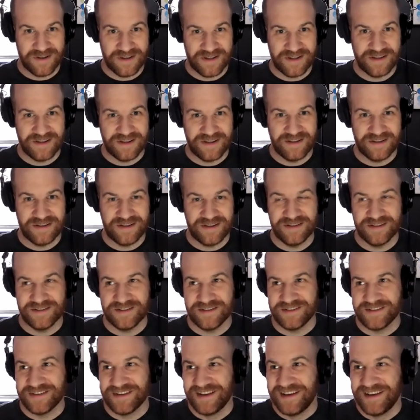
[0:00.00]
It
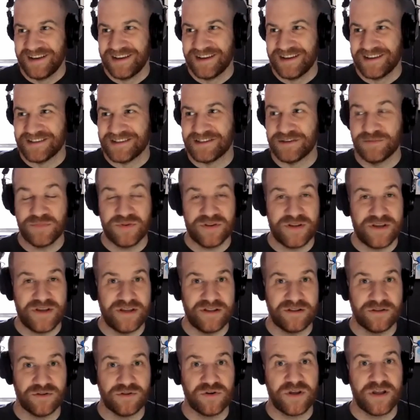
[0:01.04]
is
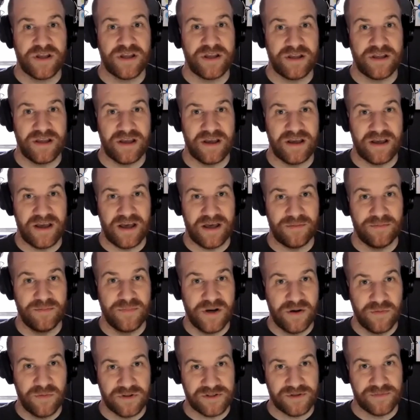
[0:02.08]
simply looking at
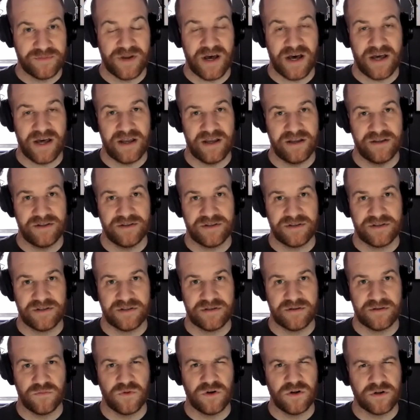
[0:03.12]
minimalism not as,
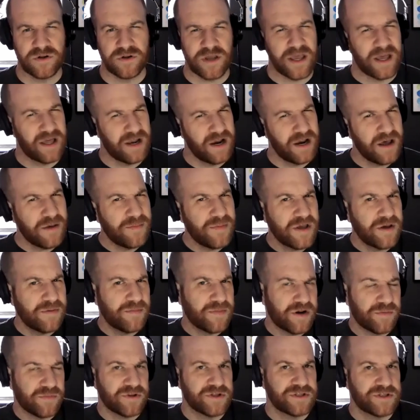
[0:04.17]
well, can I be a
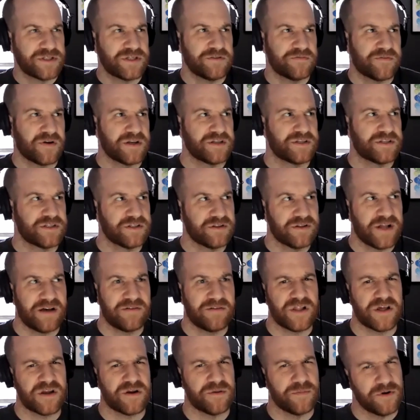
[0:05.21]
minimalist if I still have
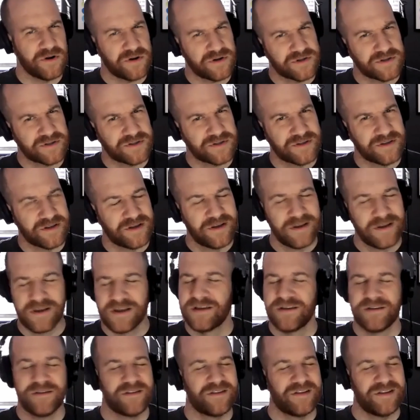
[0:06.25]
a lot of books?
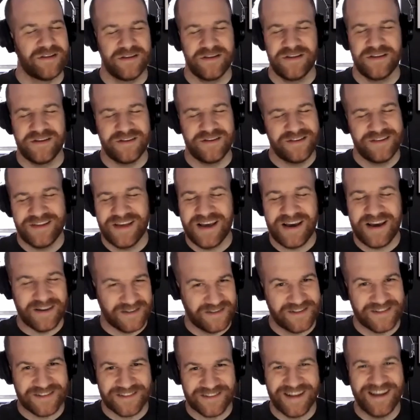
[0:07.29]

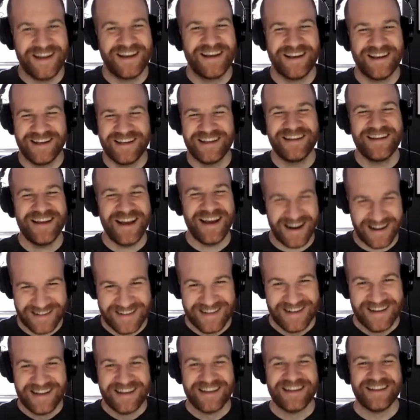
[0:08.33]
Yes. Yeah,
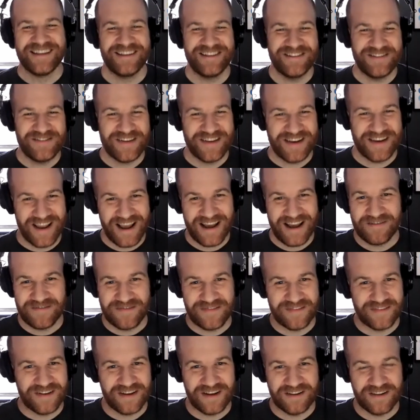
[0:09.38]
you can
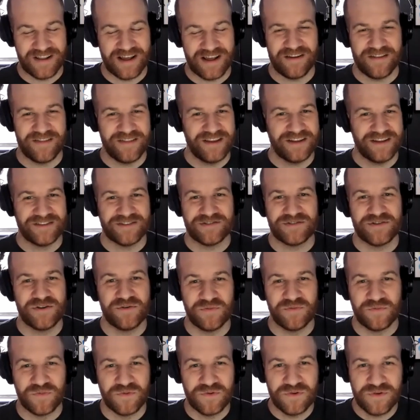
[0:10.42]
have a lot of things. There's
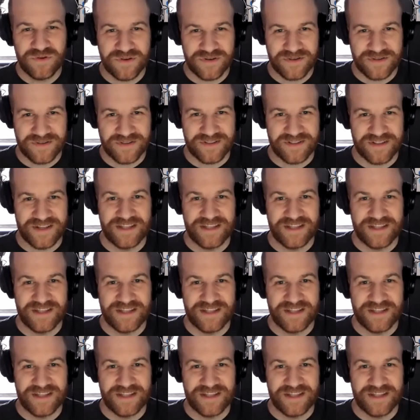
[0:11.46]
no rules.